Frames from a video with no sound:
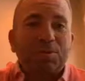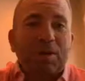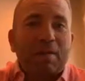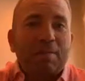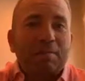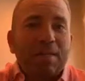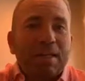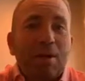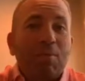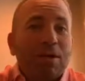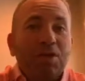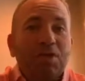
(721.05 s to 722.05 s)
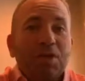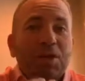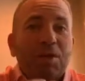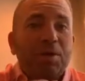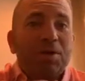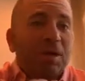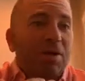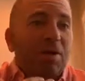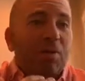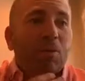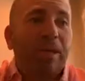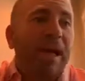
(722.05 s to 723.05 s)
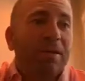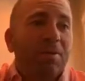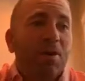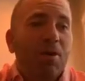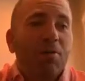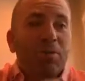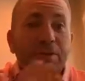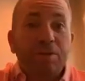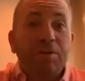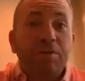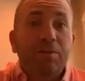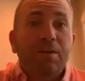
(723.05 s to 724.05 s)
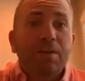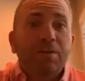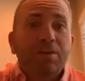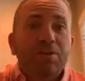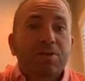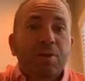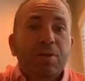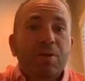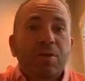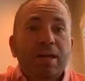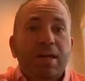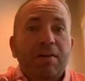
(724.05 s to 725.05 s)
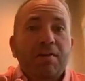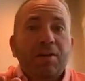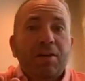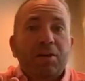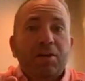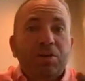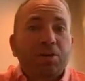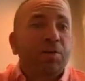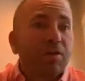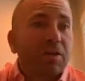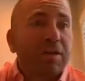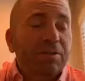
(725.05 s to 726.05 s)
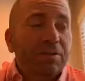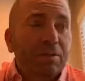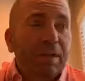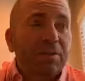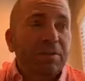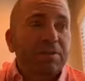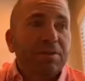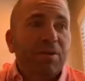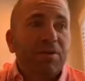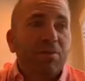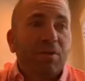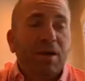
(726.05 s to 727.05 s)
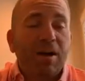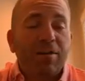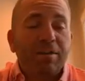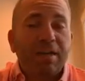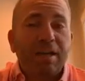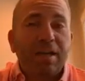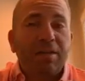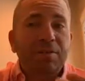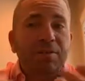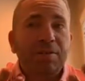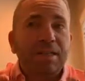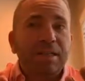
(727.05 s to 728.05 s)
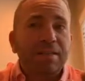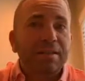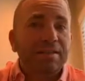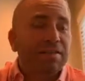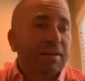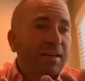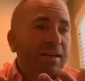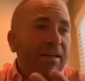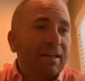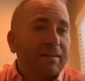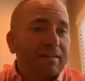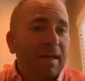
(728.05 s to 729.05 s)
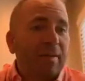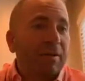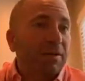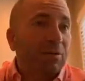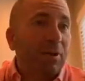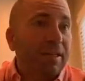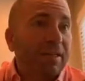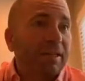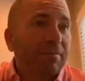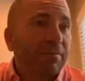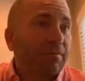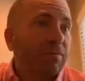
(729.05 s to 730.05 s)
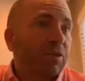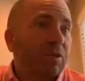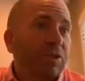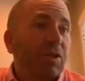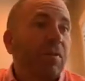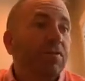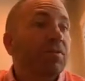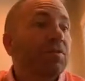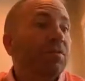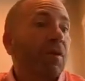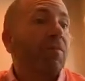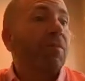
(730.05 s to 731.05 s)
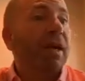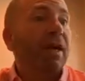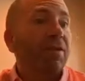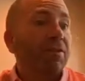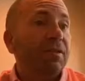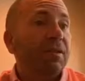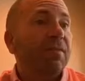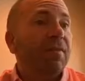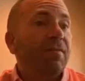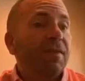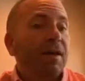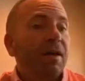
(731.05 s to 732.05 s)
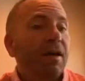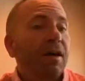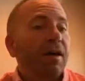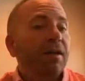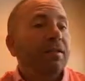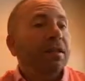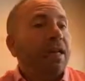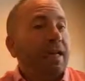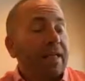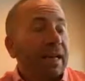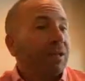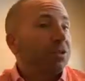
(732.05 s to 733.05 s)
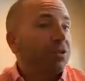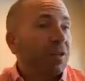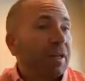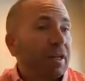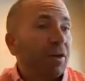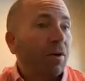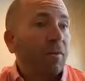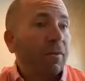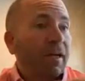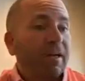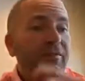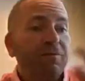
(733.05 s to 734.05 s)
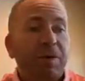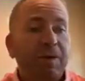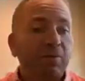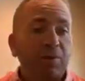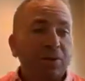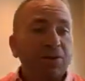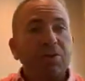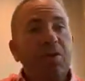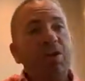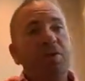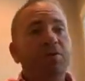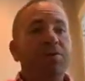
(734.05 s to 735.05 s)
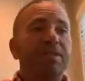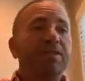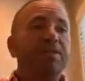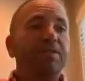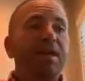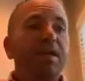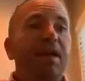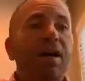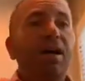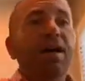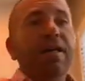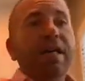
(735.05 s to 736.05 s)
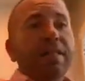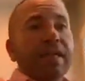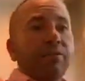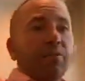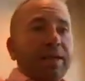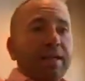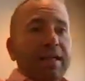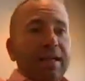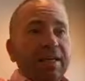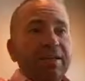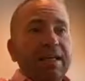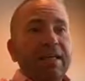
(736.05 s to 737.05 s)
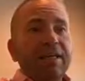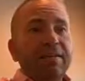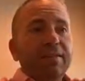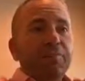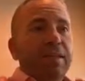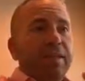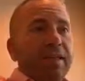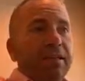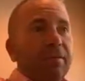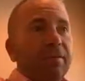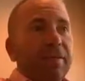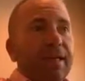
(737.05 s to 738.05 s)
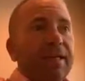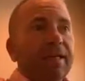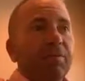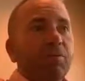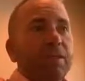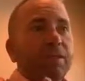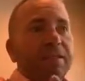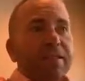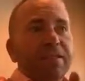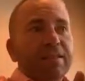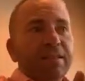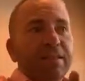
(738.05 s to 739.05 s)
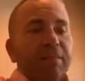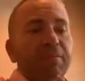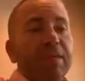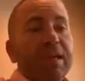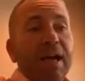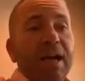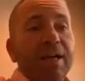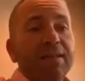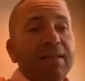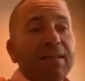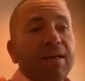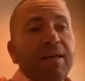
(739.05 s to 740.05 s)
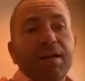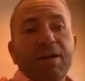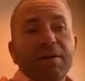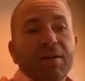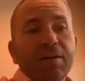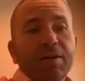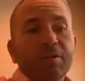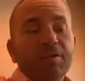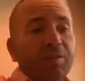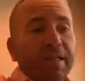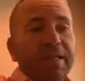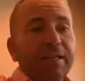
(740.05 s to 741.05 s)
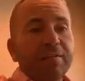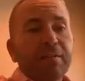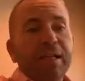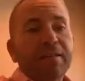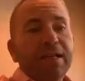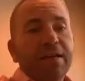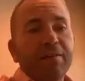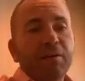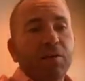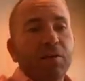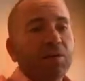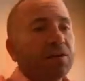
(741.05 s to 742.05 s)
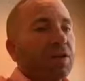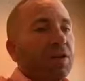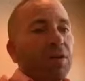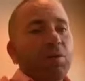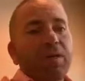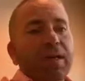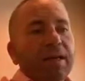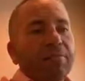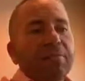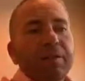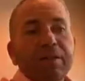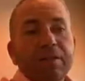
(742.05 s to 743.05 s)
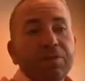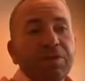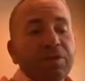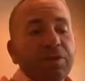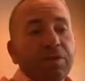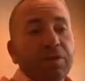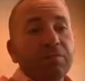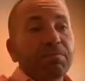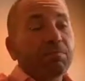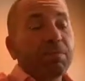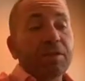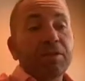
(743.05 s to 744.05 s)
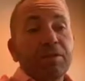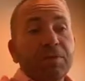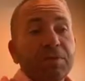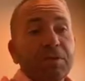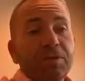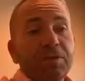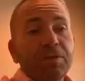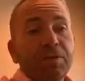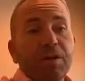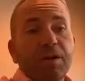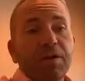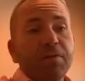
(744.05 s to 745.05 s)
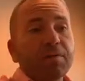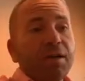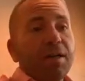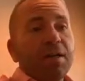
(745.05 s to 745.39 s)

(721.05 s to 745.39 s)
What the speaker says: driving me. I want to share what I know with you. So if you're looking to make yourself more healthy and you look at this contaminant radium, which comes from actually an asteroid hit our planet right where Chicago sits, and that when it hit the planet, what it did is it left behind radium, and then of course we had millions of years of